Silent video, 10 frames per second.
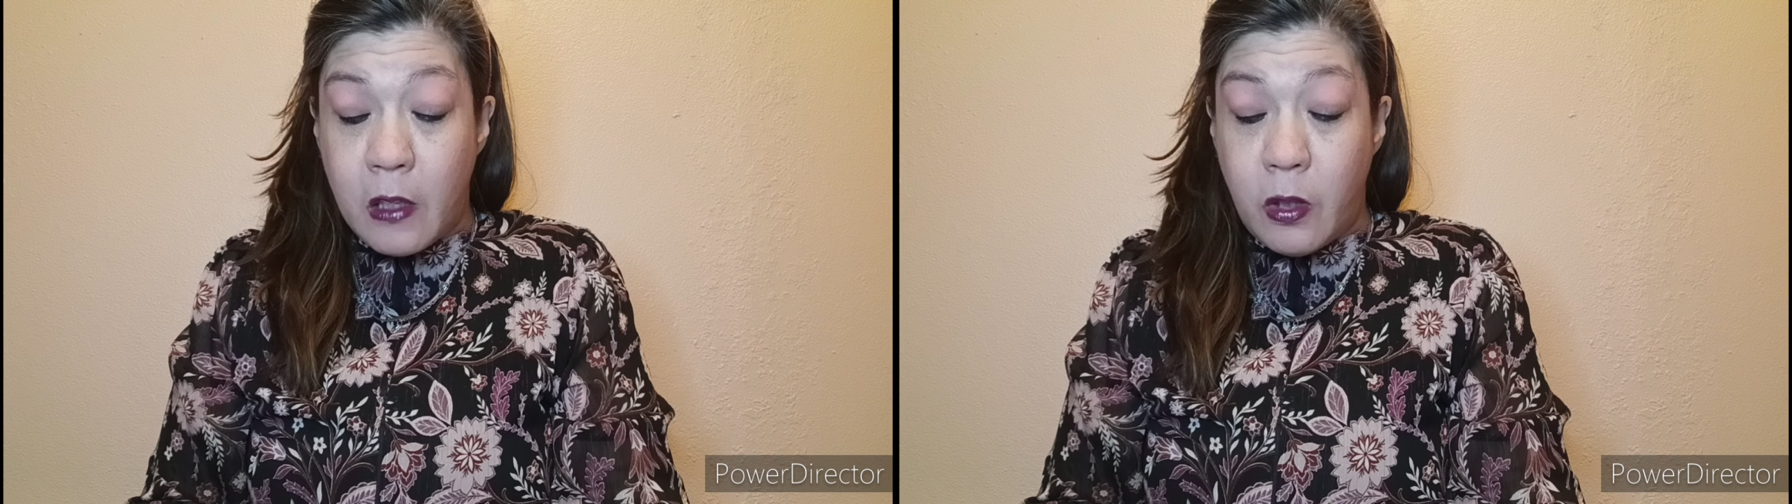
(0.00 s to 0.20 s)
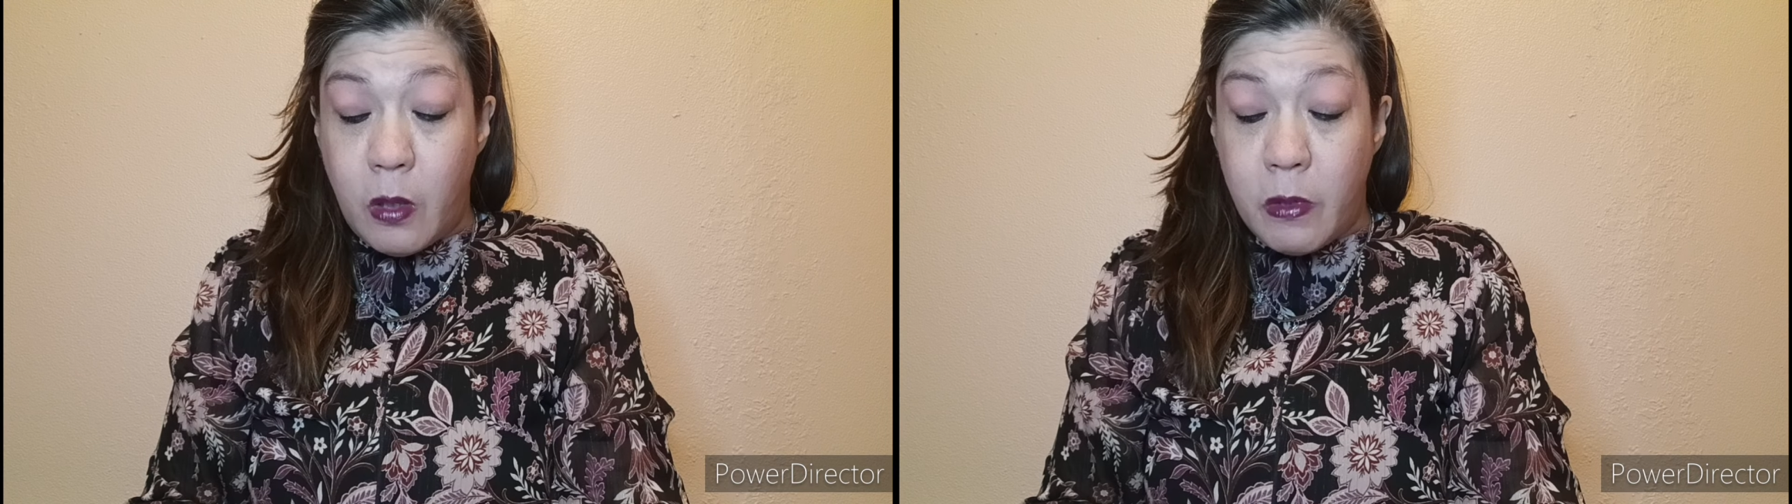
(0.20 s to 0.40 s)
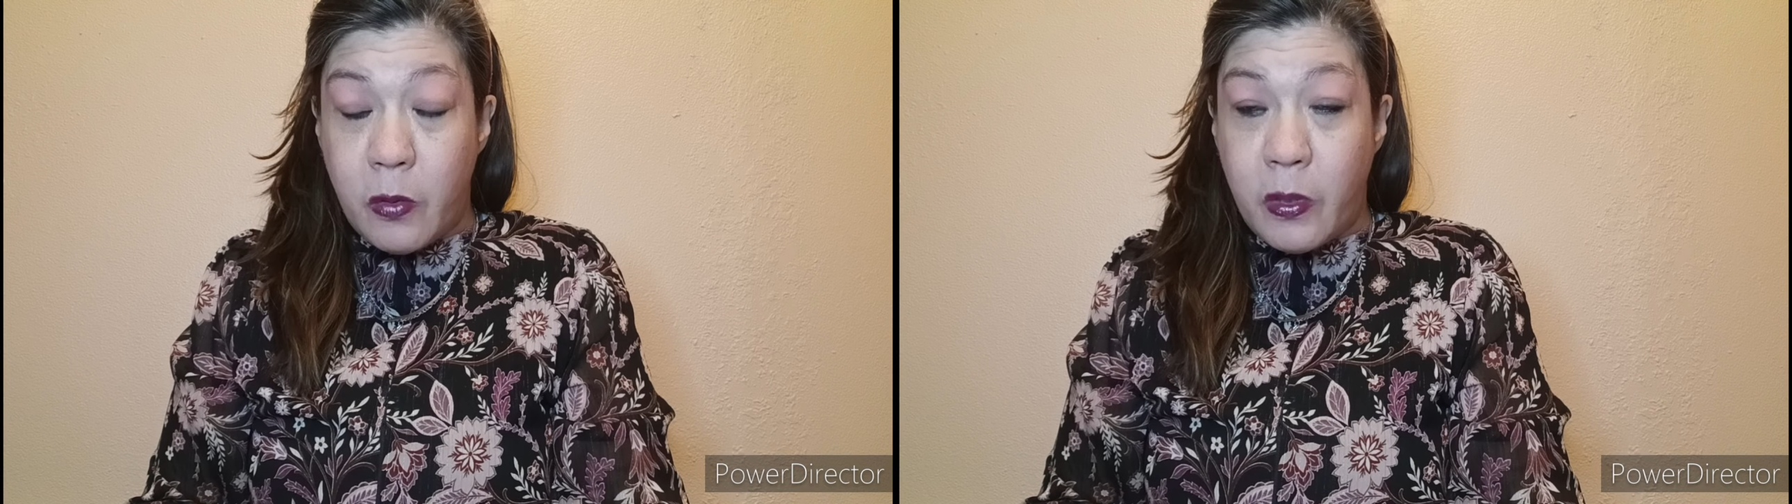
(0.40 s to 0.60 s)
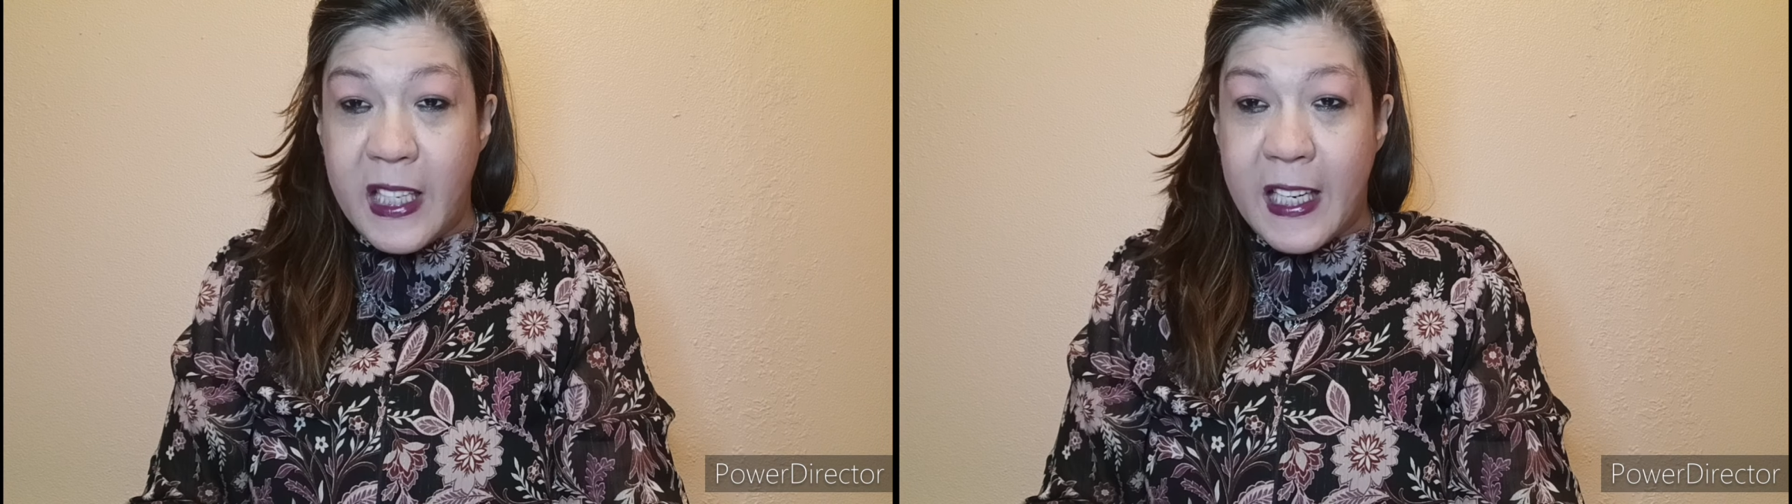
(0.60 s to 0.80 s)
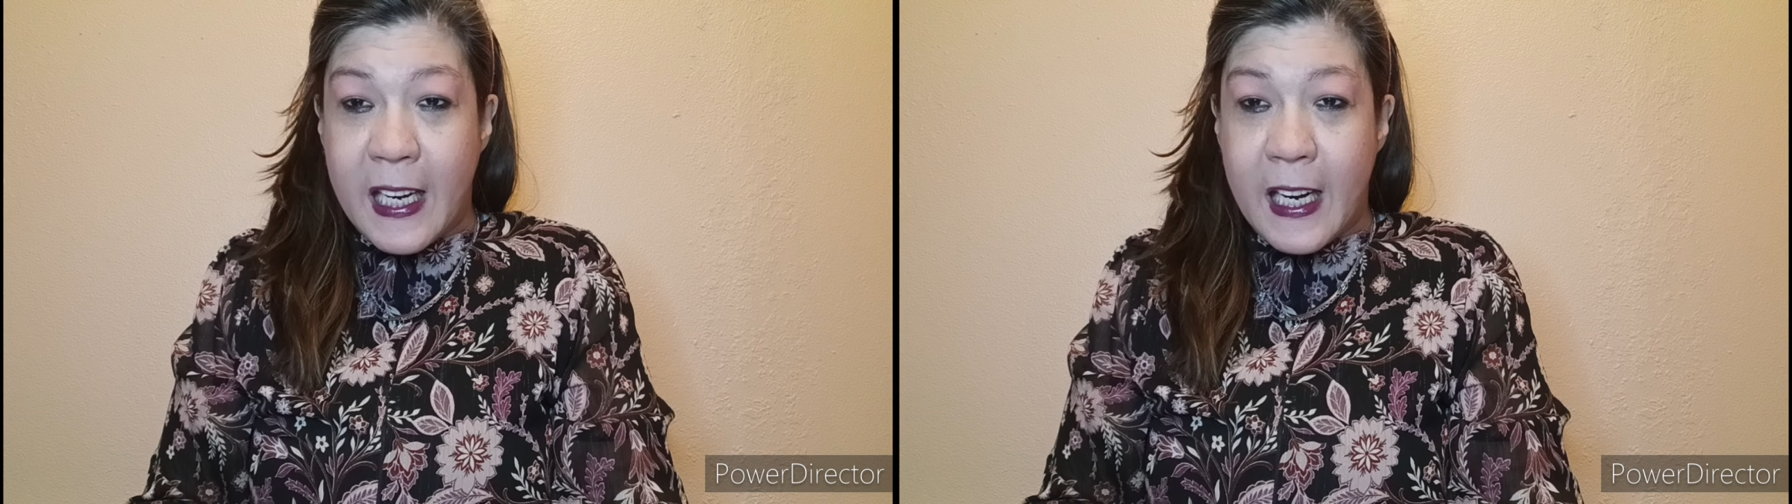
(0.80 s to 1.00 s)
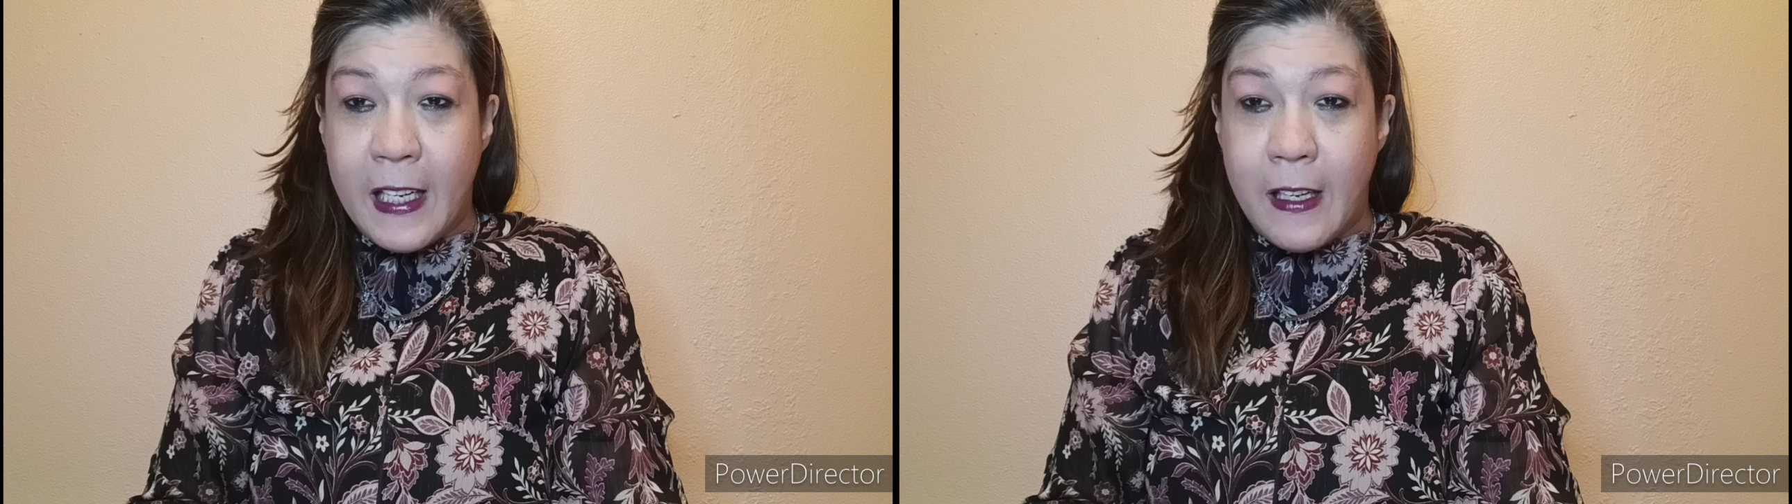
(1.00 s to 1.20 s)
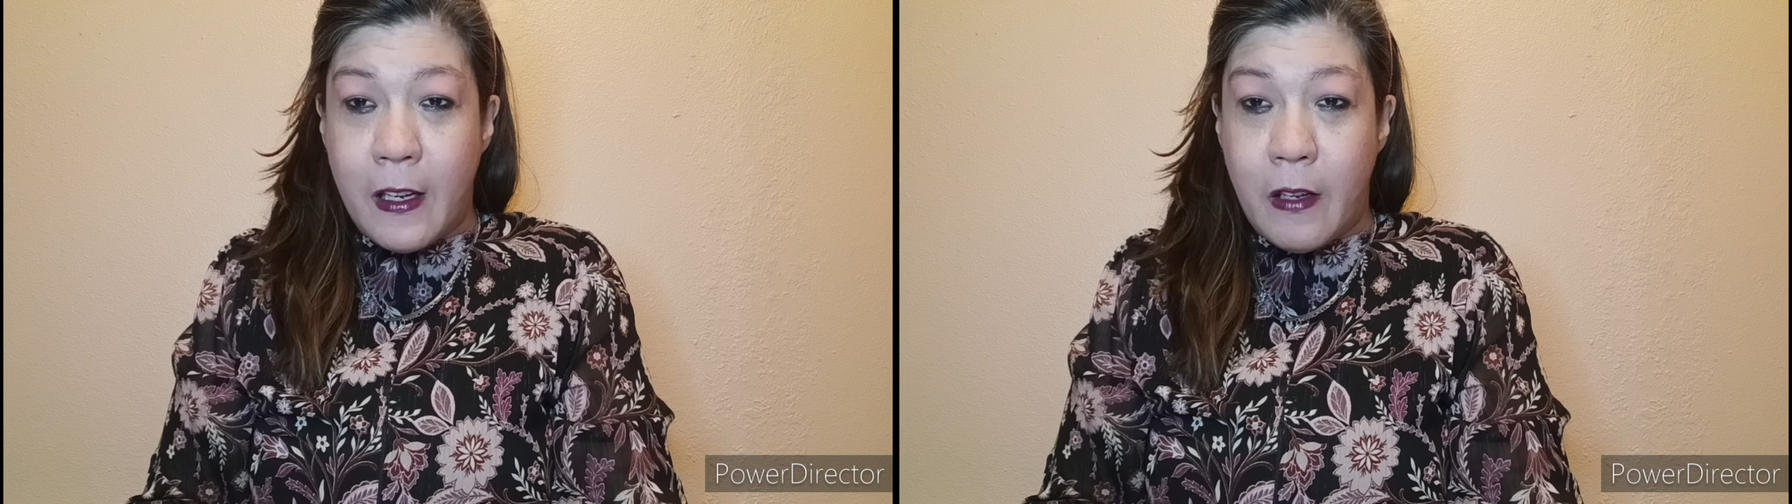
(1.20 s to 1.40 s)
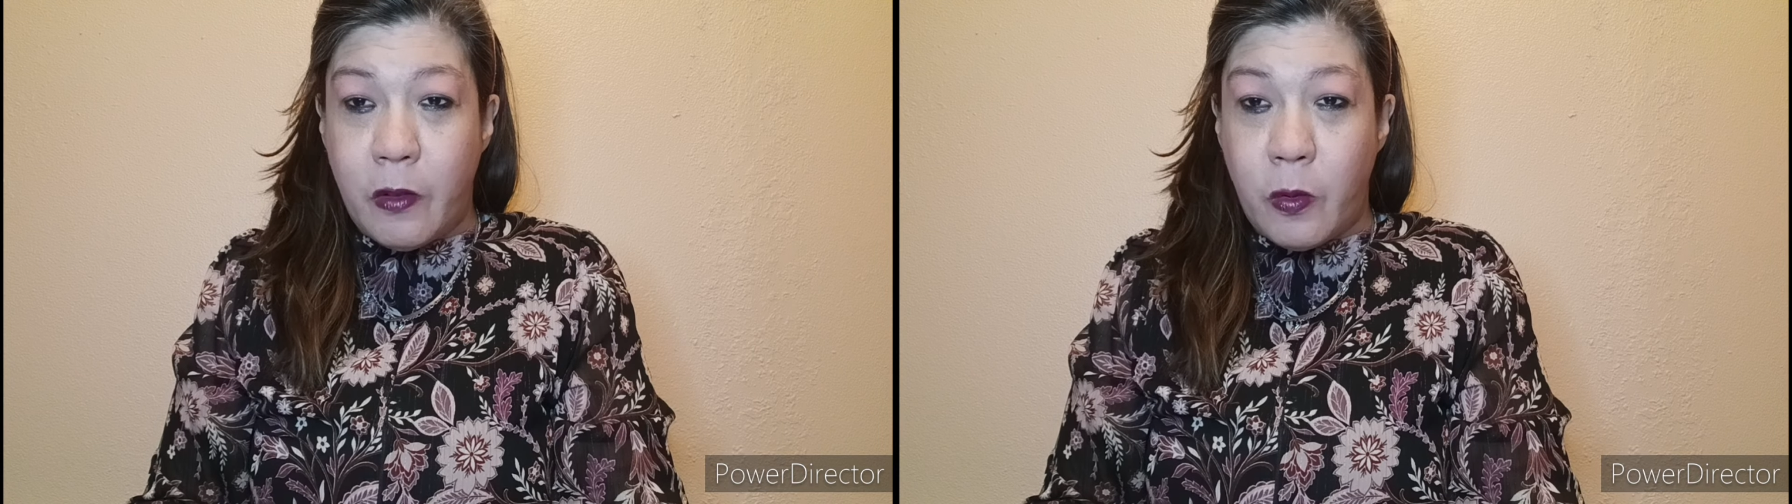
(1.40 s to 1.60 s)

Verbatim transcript: October 29 of